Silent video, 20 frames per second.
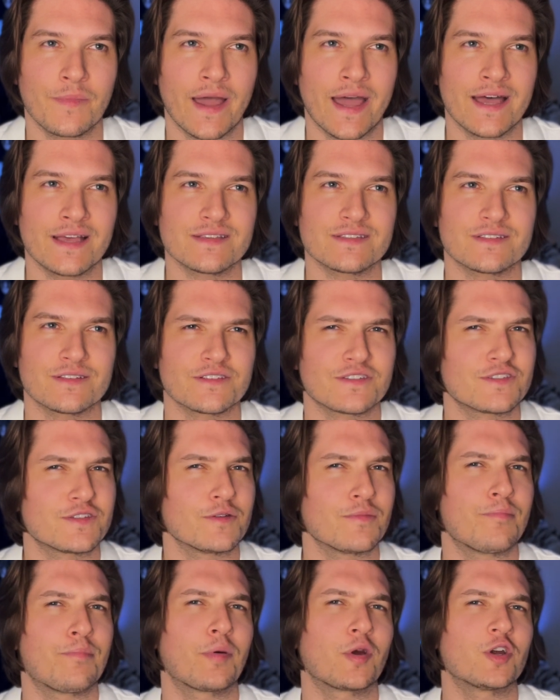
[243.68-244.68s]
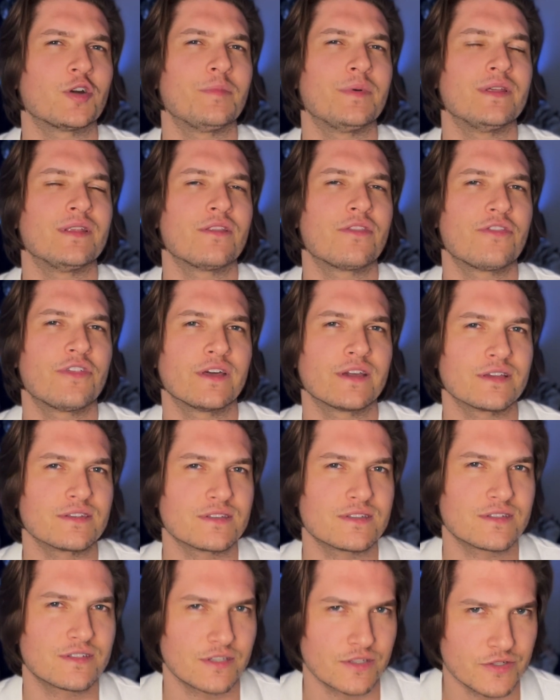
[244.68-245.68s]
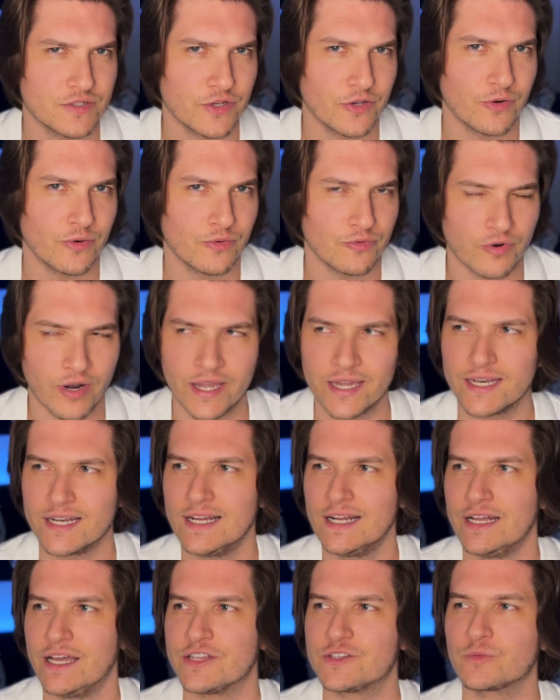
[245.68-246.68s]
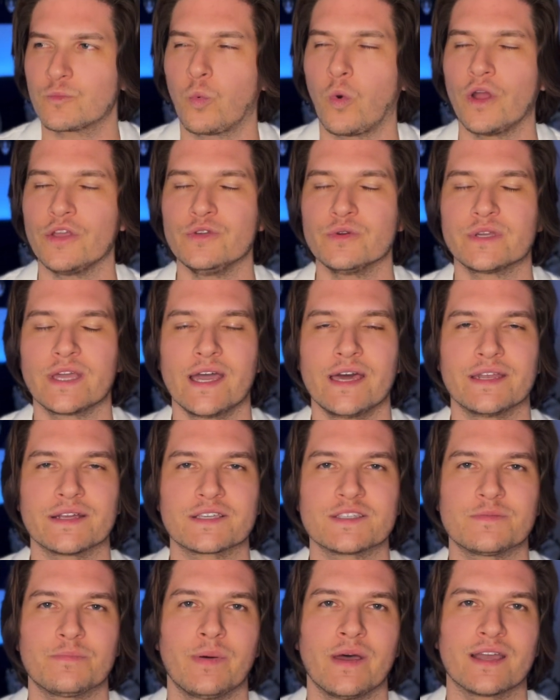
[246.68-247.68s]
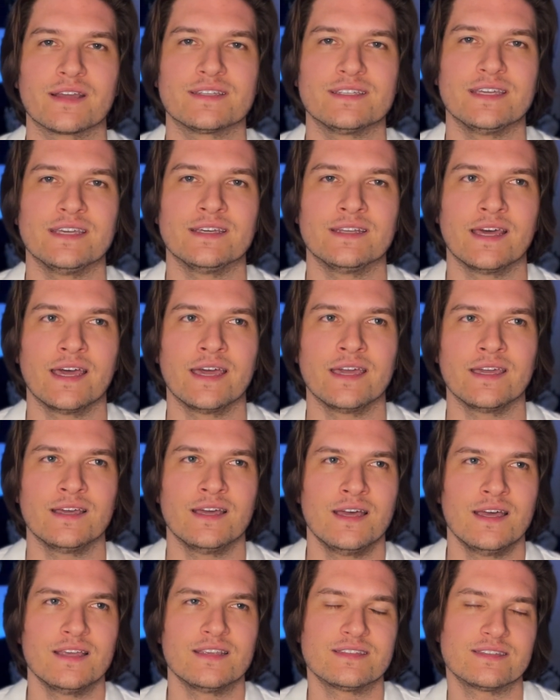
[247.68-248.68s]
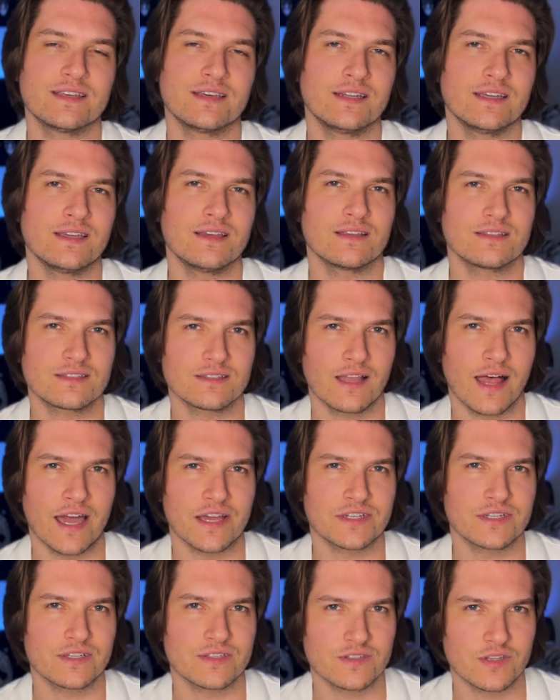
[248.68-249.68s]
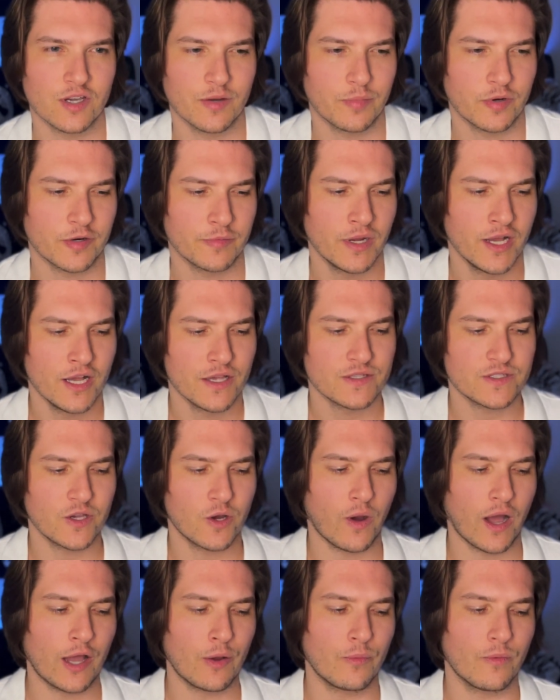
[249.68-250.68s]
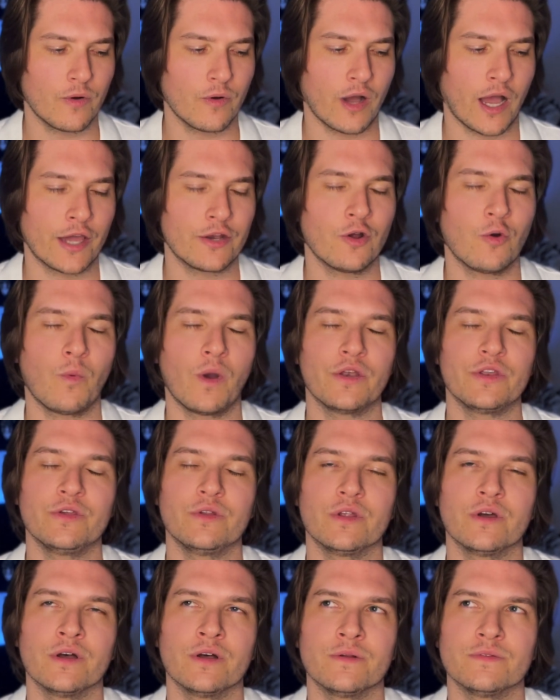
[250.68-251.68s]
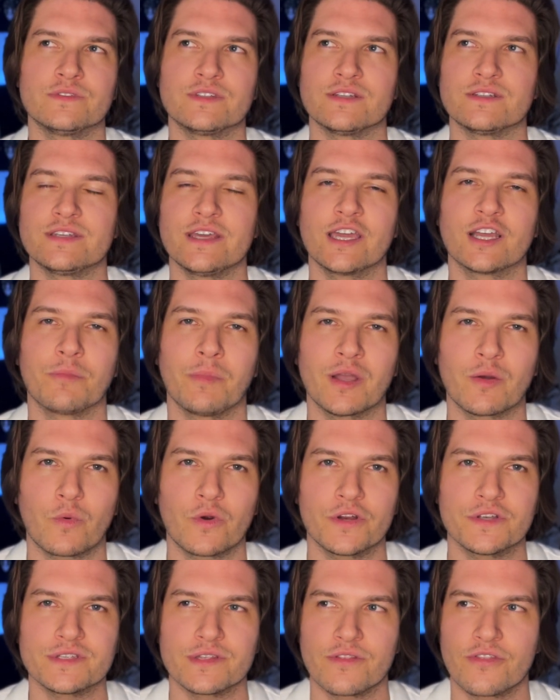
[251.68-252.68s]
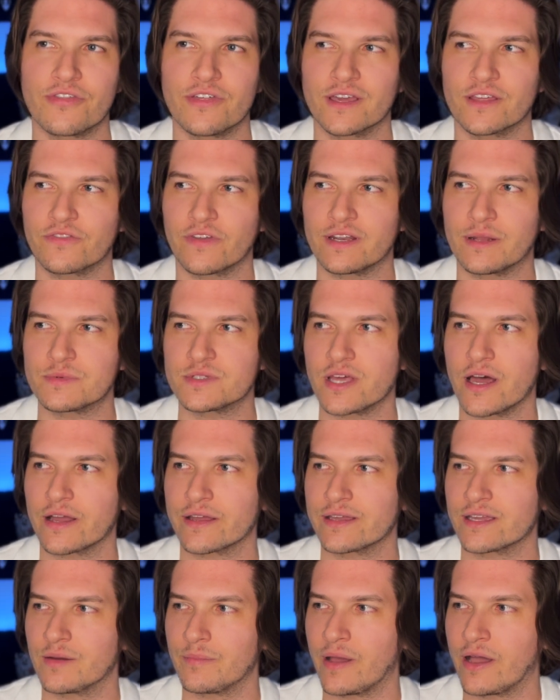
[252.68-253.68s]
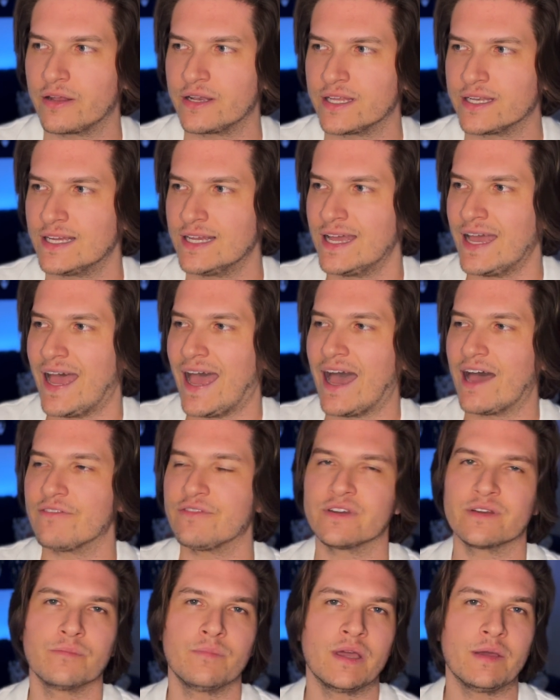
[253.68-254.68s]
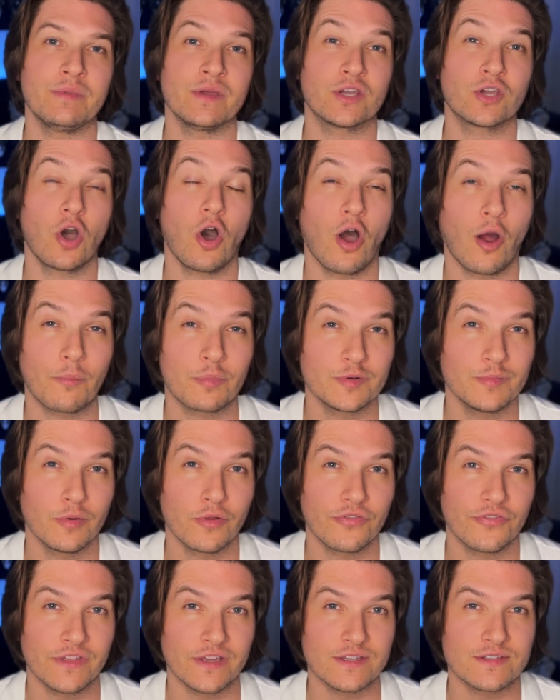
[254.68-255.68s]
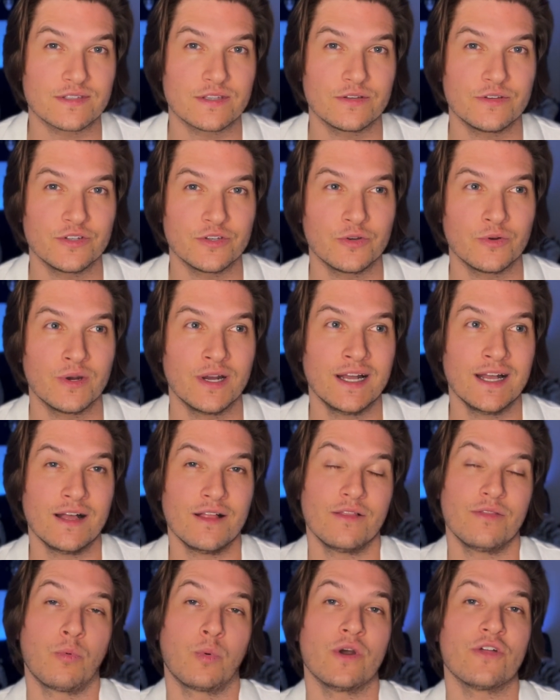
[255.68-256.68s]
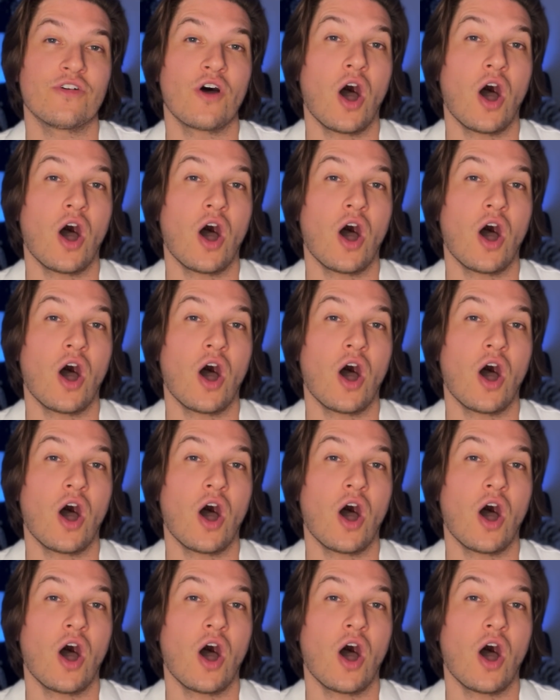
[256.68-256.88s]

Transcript: as suburban things to do, right? It's what you can expect in a city slash suburb. So I don't want you to take my words and think that I'm talking about it having maybe comparable things to do with